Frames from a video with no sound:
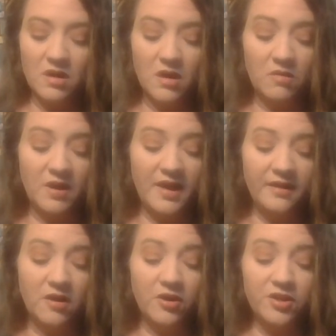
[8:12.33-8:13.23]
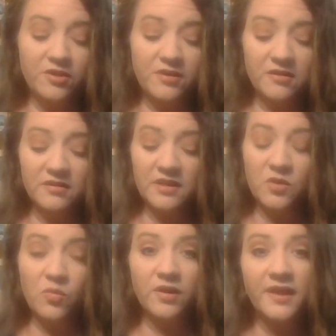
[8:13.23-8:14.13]
All right. Are you currently
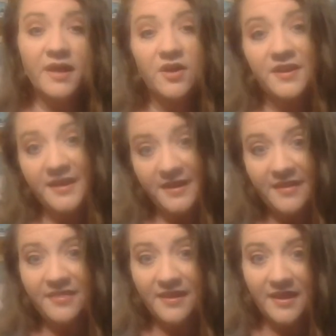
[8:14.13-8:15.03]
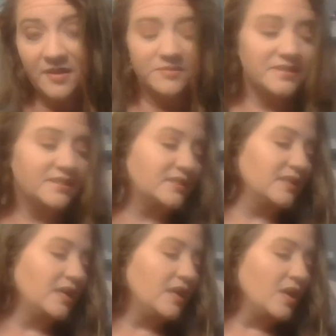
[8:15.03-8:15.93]
working on anything else?
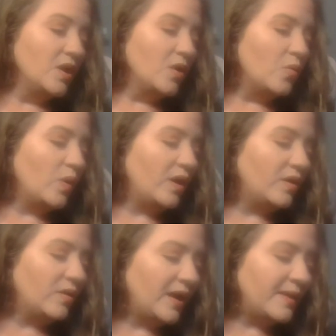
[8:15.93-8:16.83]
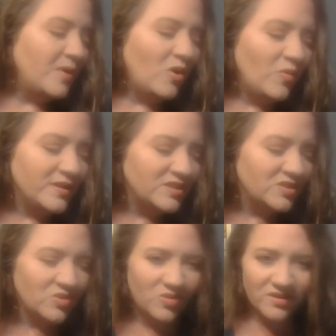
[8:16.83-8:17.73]
Well, I'm always
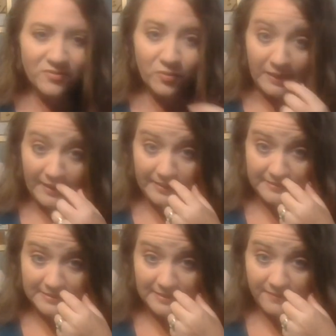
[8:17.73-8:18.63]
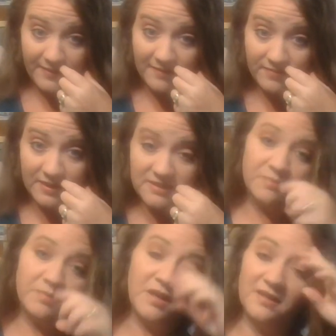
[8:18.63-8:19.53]
sort of working on stuff. I have lots
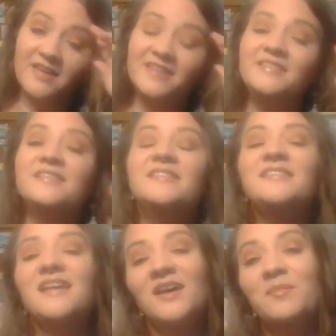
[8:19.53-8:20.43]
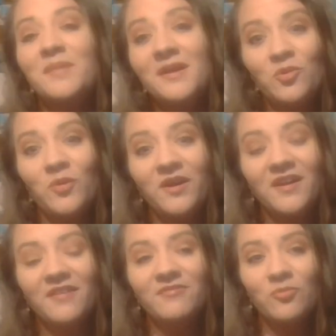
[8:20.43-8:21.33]
of plot lines everywhere. I
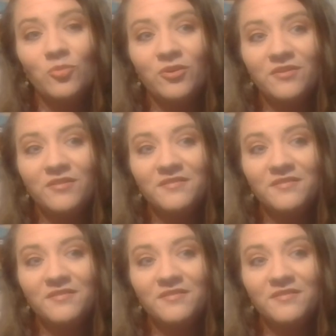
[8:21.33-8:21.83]
have Word